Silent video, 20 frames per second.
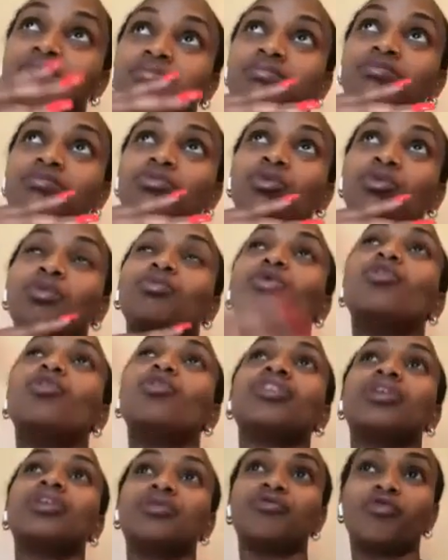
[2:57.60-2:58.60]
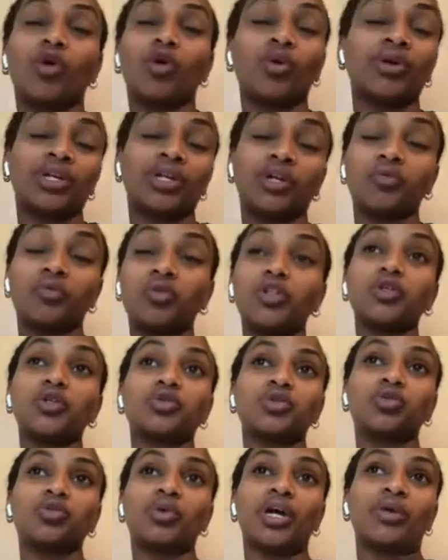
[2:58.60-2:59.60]
we're moving forward in a really cool
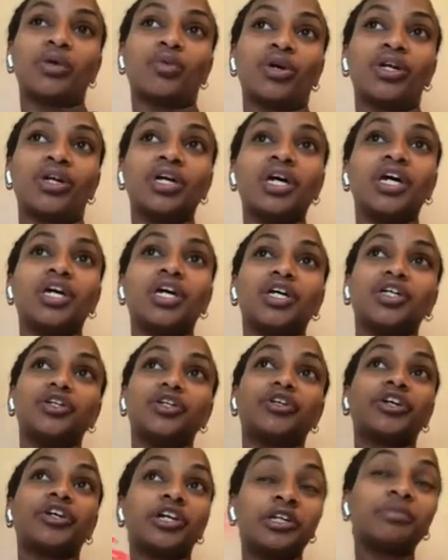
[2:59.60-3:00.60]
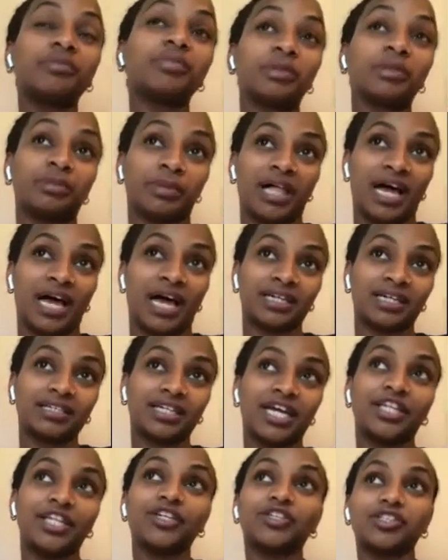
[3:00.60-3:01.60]
way where you can be Black and
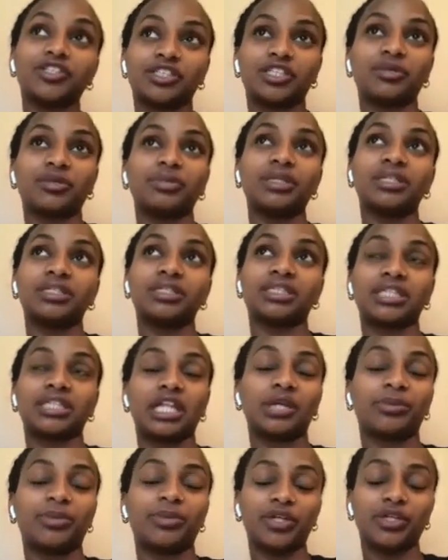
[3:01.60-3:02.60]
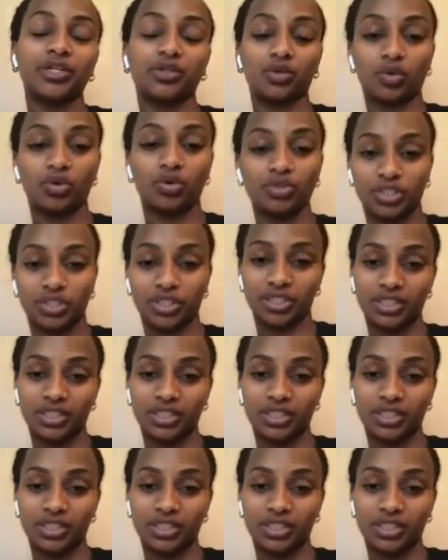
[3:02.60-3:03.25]
you can still celebrate your culture.